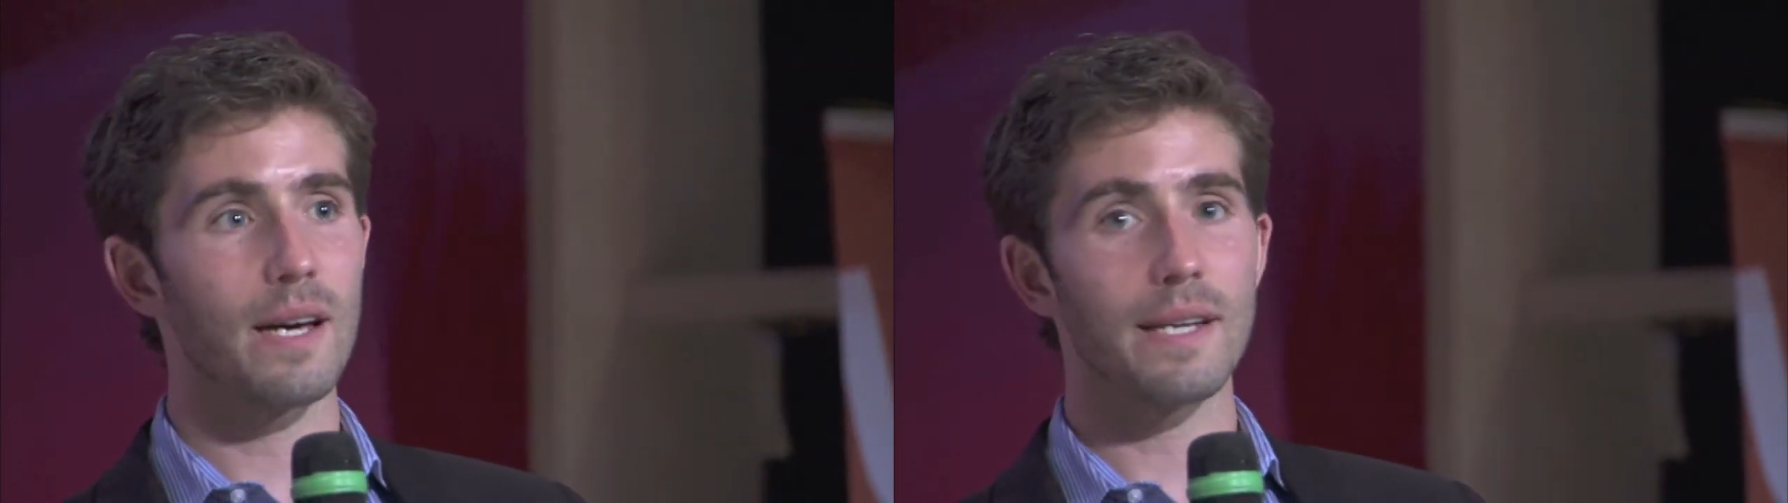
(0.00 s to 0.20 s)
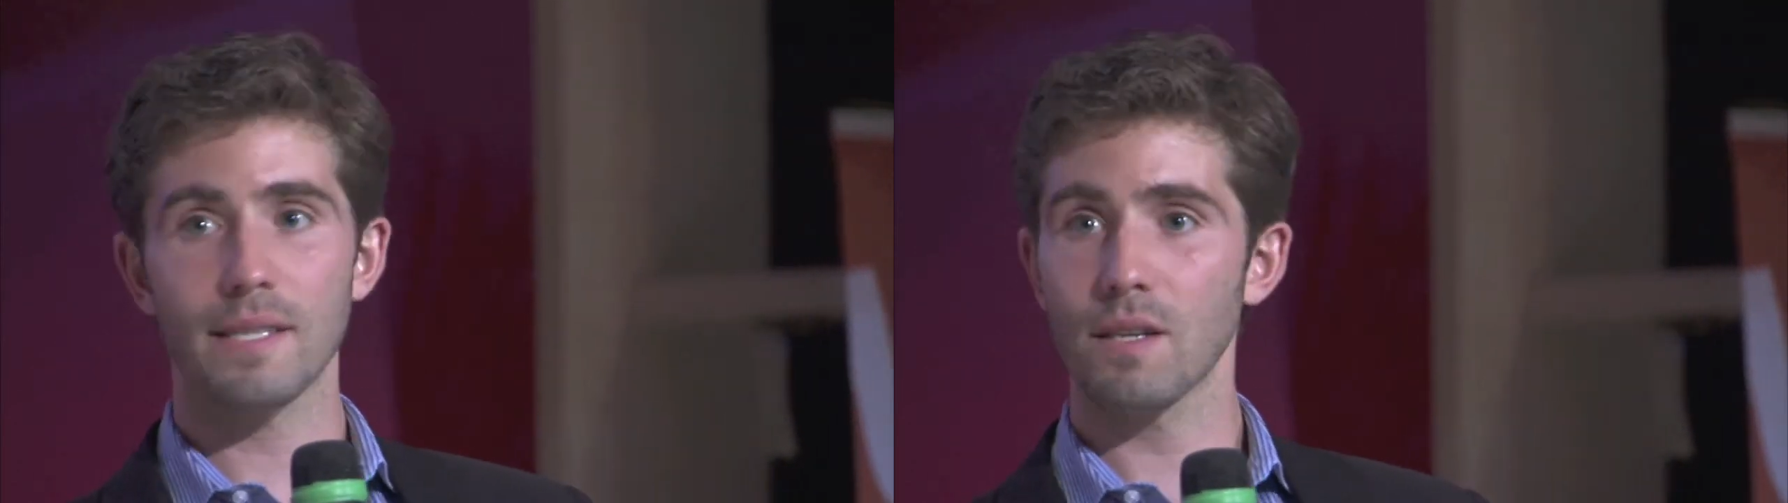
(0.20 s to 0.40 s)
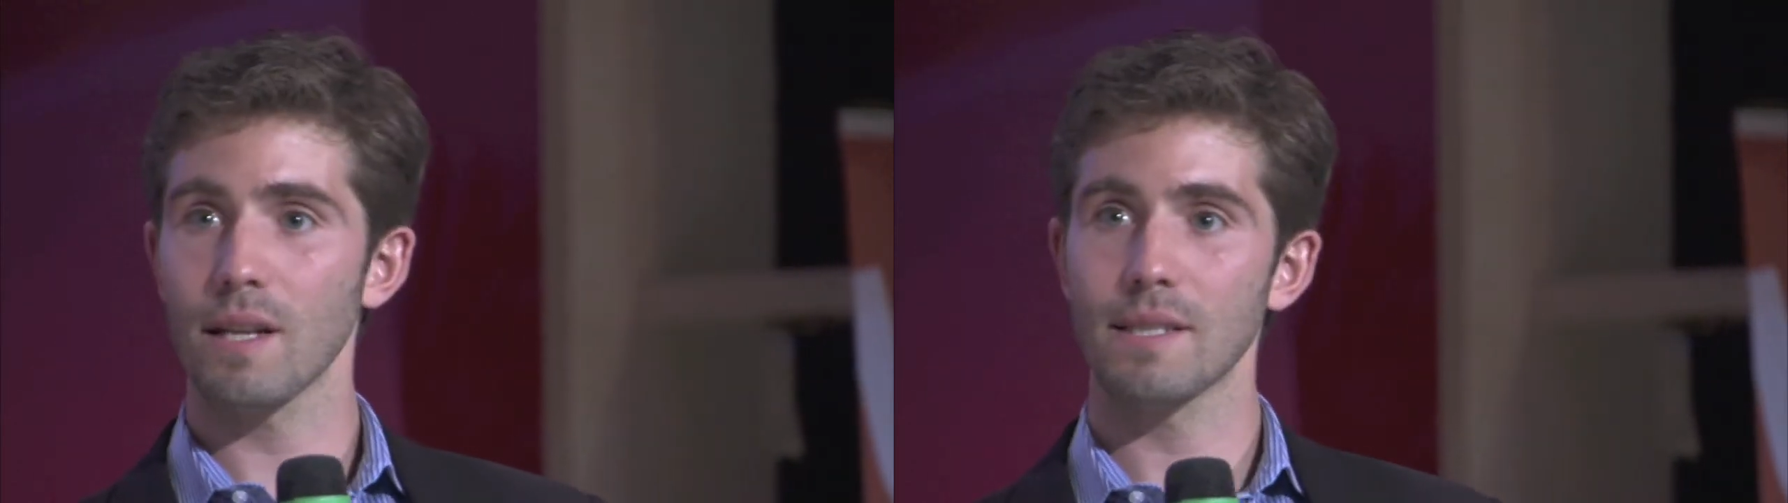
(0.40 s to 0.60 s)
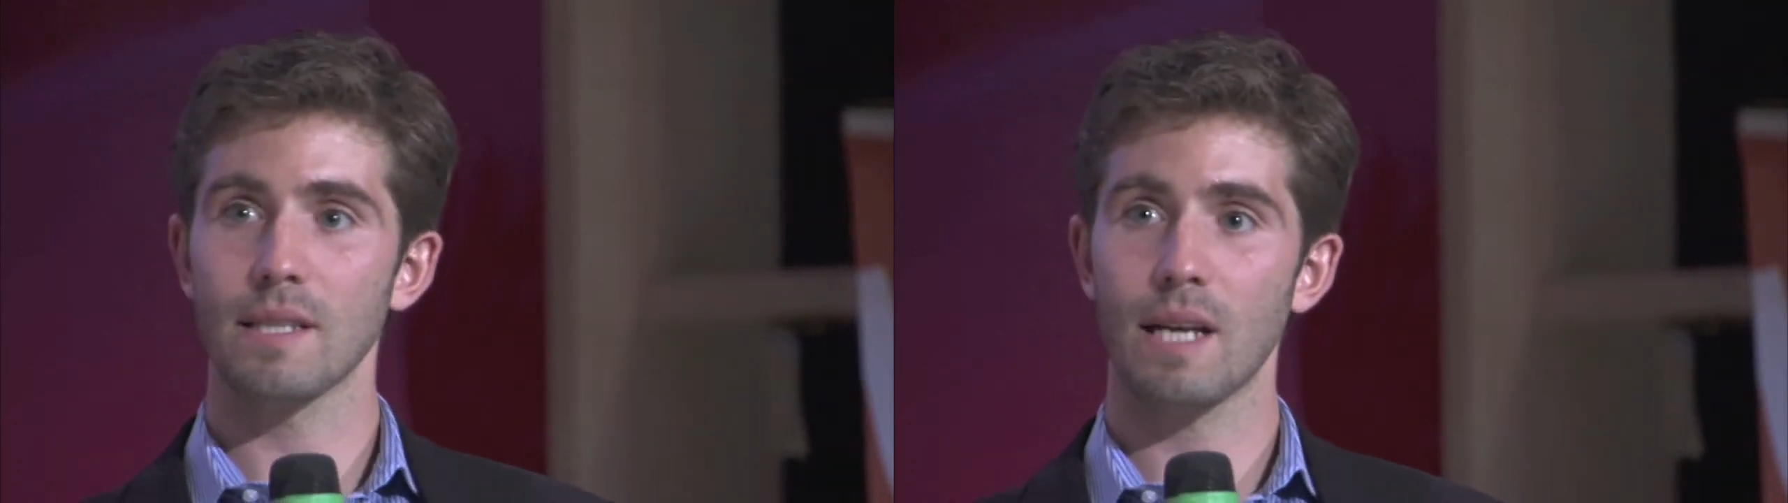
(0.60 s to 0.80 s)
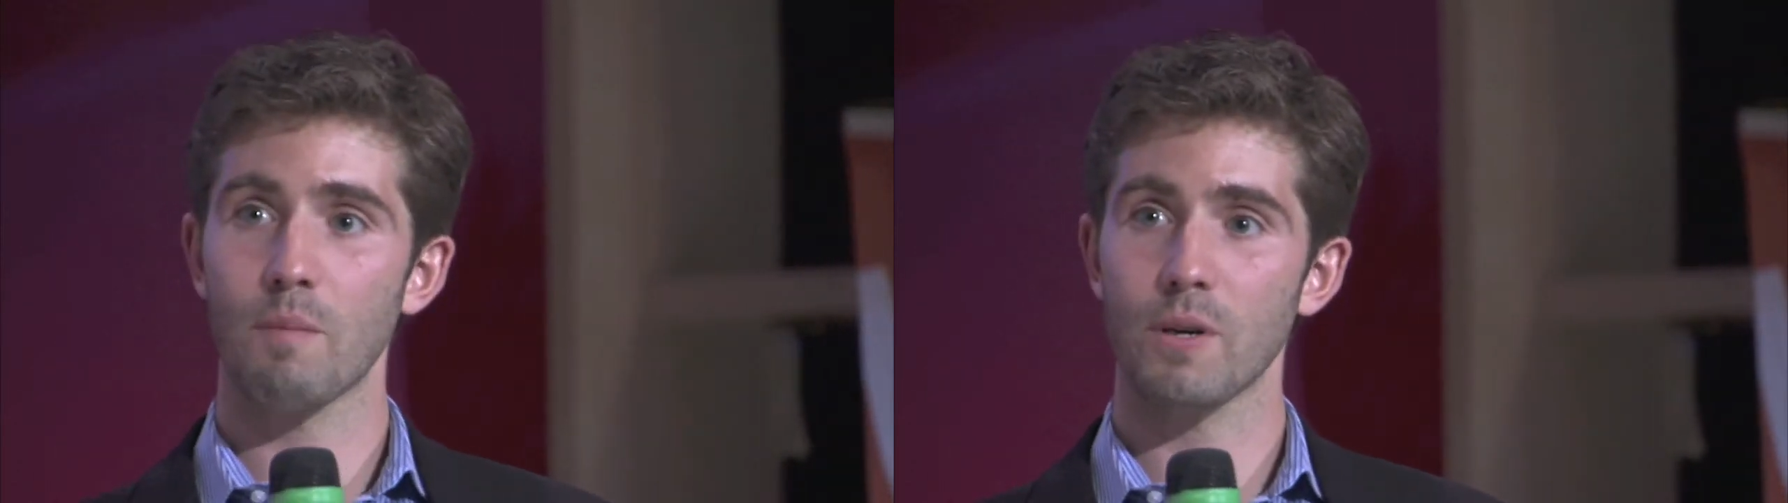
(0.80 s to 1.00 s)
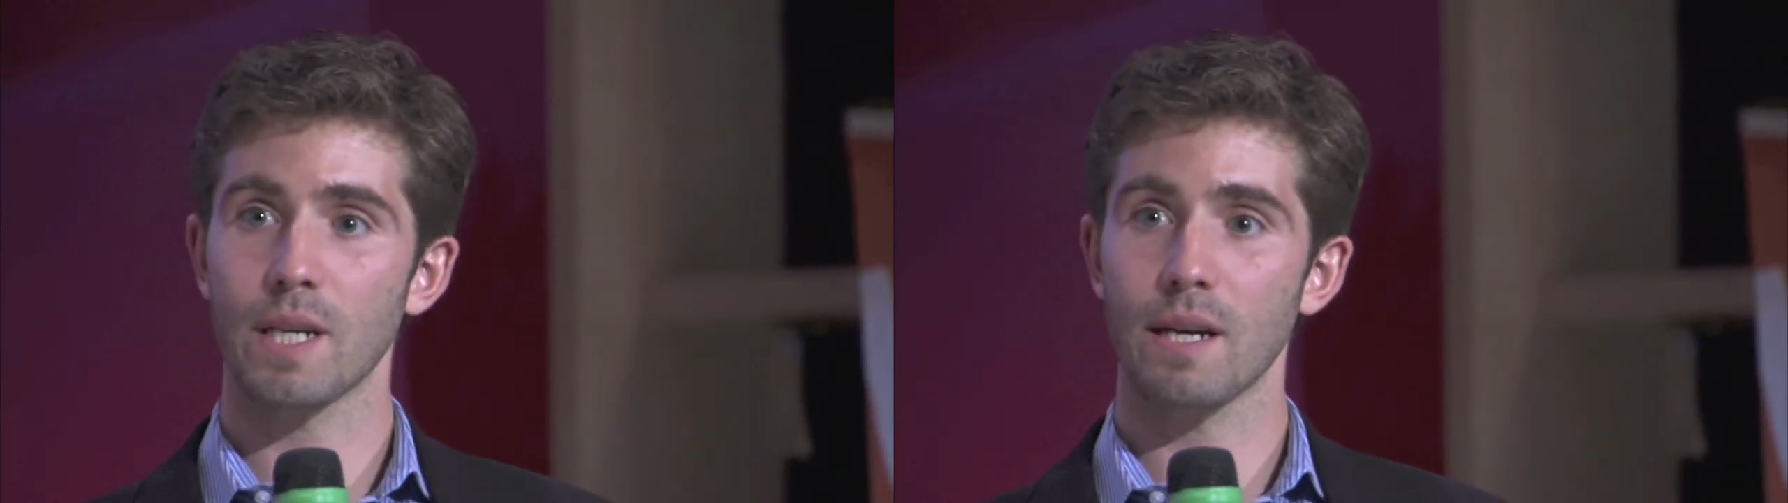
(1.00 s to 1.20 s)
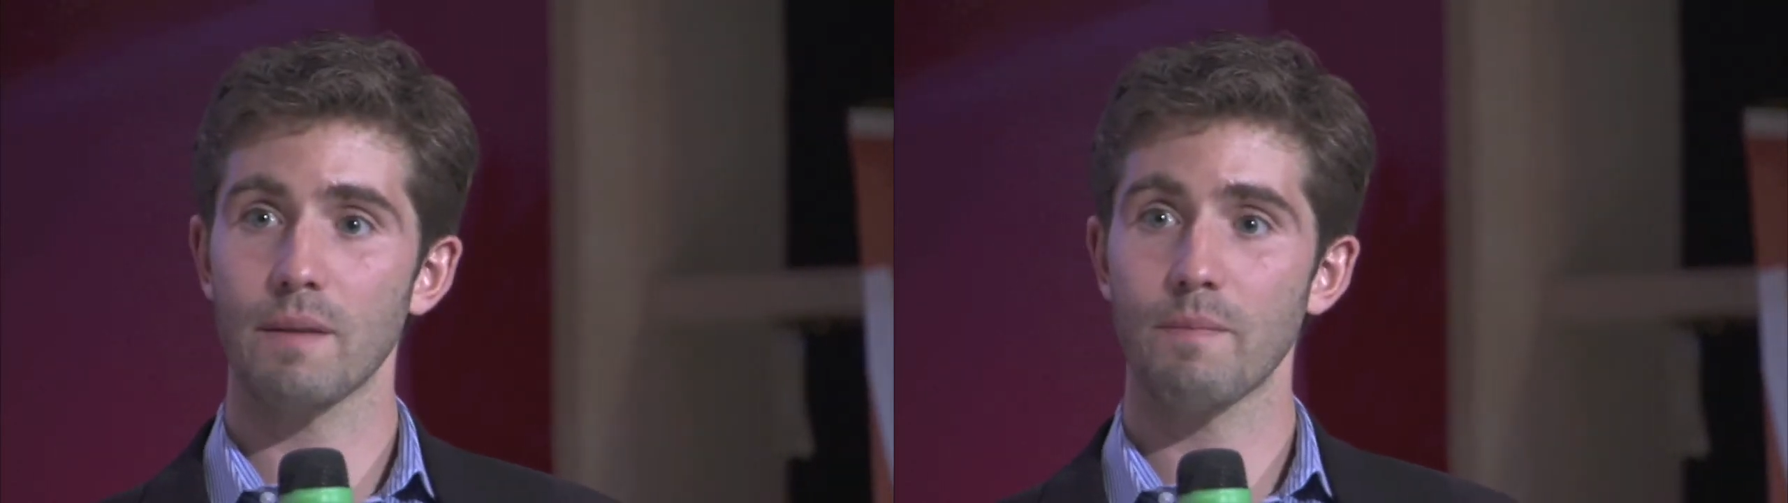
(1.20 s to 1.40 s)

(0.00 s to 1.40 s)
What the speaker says: it's still less than 10%.